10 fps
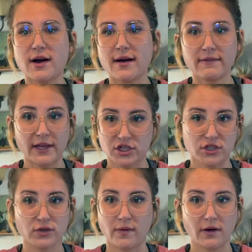have like
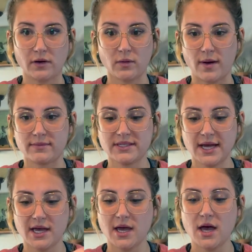just a regular
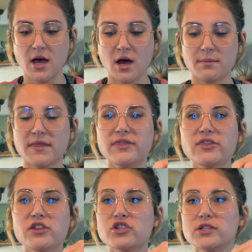website.
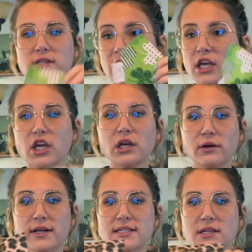But the
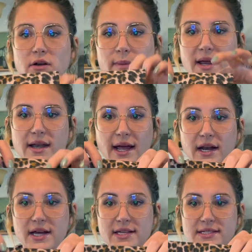cutest little
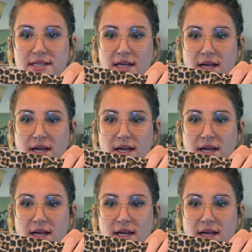bandanas.